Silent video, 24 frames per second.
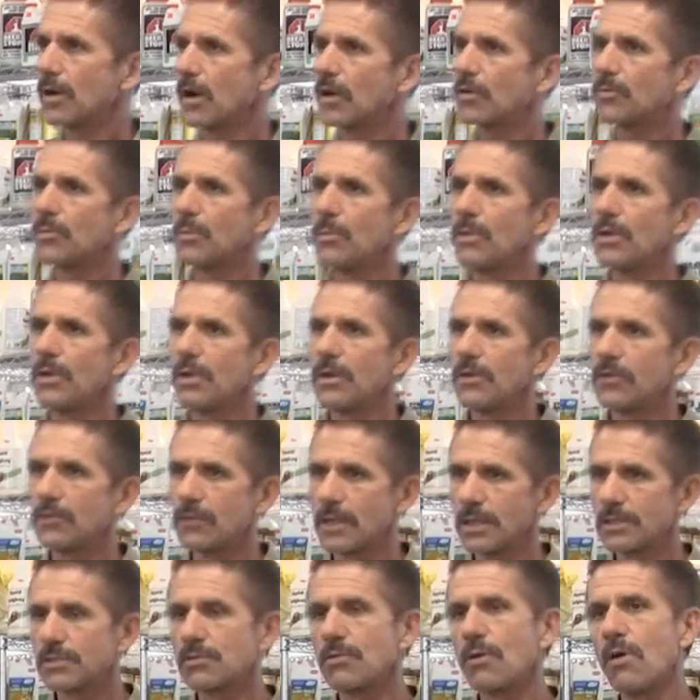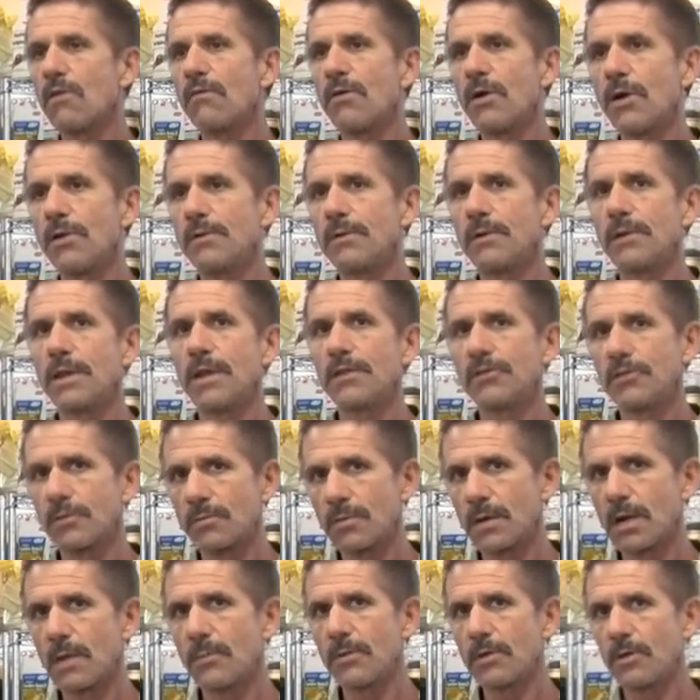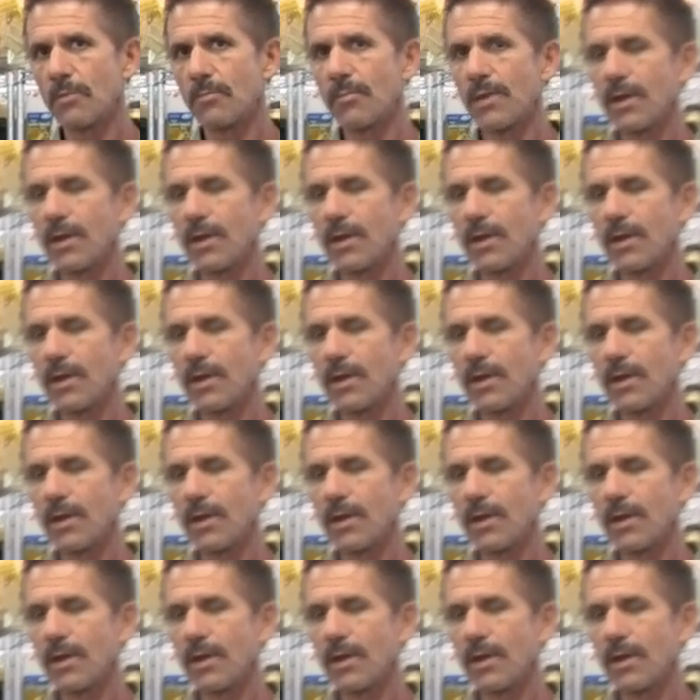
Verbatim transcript: parts per million is like 1200. That's your, probably your